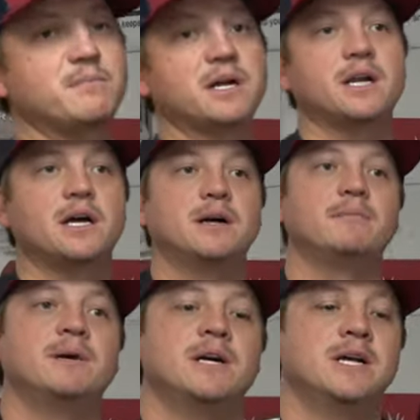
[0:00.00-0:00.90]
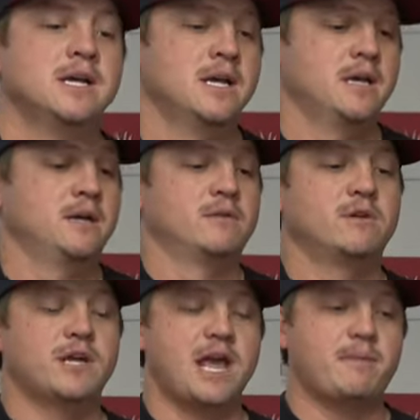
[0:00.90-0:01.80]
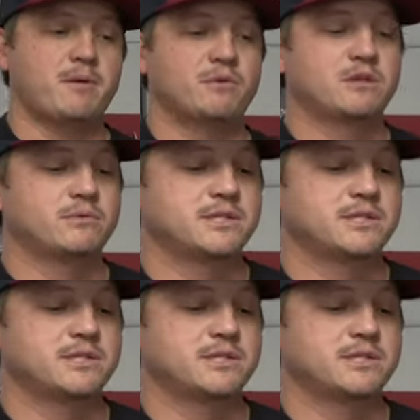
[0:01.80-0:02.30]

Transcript: but um, really happy with the